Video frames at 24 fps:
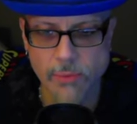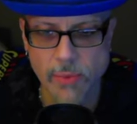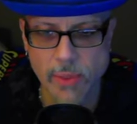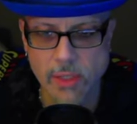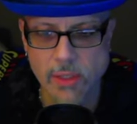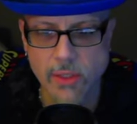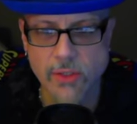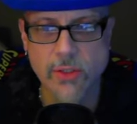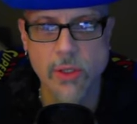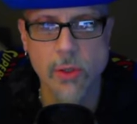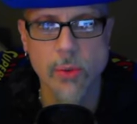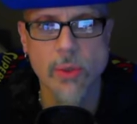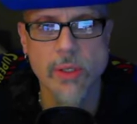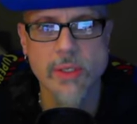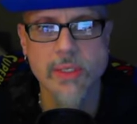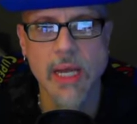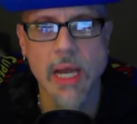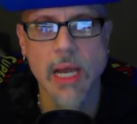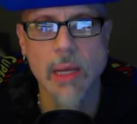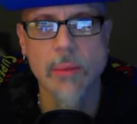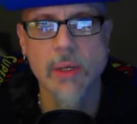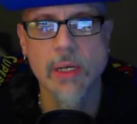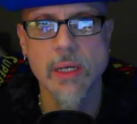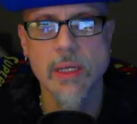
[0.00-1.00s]
Doesn't know what
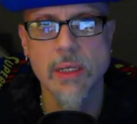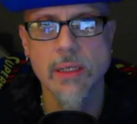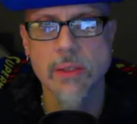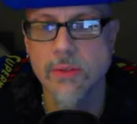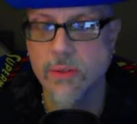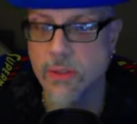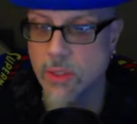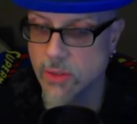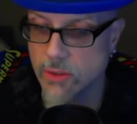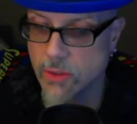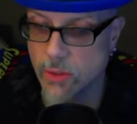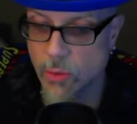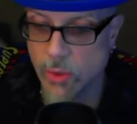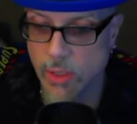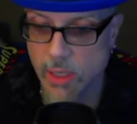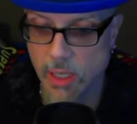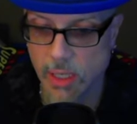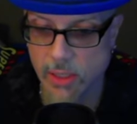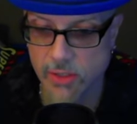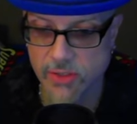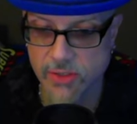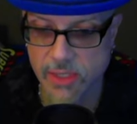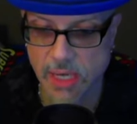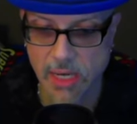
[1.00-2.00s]
time it is. Doesn't know what color
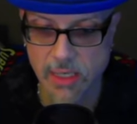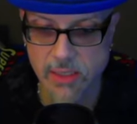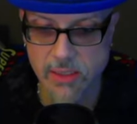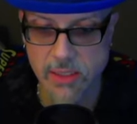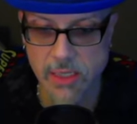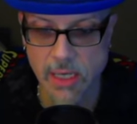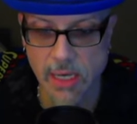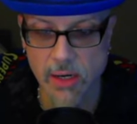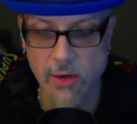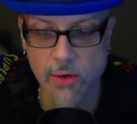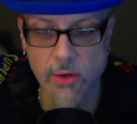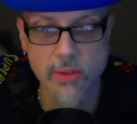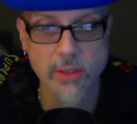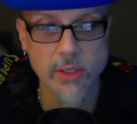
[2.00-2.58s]
socks he had on.